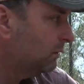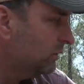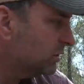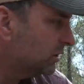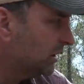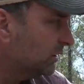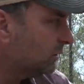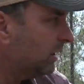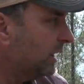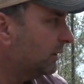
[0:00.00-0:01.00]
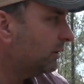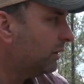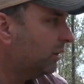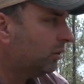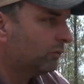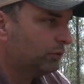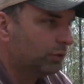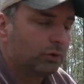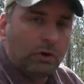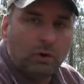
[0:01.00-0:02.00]
this litter layer off,
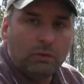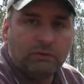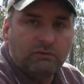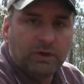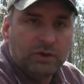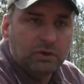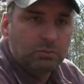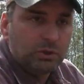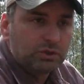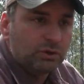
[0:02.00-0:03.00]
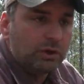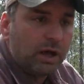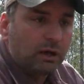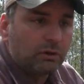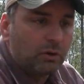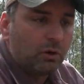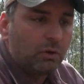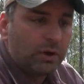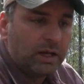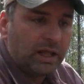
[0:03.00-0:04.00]
you're growing food, but you're not
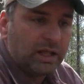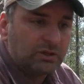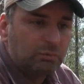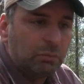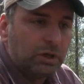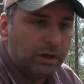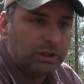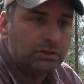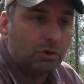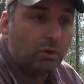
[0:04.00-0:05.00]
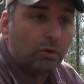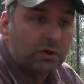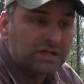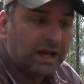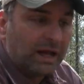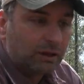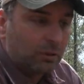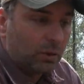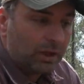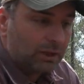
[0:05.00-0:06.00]
growing as much or as high
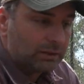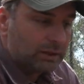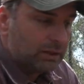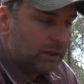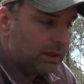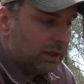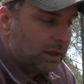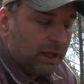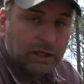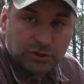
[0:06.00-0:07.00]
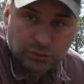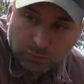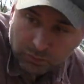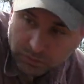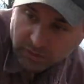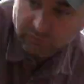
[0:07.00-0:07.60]
quality as you would